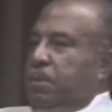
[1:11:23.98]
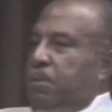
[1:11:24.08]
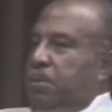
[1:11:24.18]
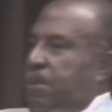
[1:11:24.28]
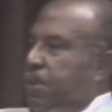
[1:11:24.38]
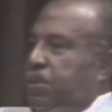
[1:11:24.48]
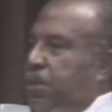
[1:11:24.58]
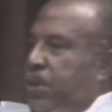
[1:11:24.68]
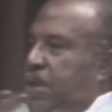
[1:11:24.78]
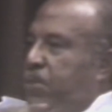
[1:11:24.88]
Maybe a
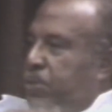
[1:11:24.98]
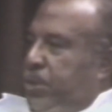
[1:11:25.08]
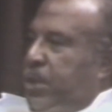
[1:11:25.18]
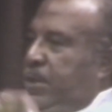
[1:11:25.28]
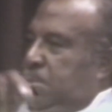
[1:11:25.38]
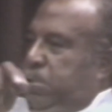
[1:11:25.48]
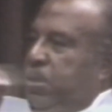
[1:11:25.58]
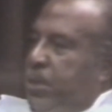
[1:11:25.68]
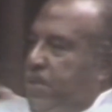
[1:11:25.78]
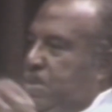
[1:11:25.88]
number
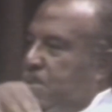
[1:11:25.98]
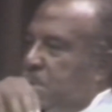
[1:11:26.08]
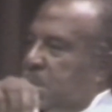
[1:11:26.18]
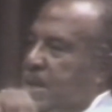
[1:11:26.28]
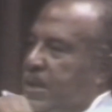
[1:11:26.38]
of years,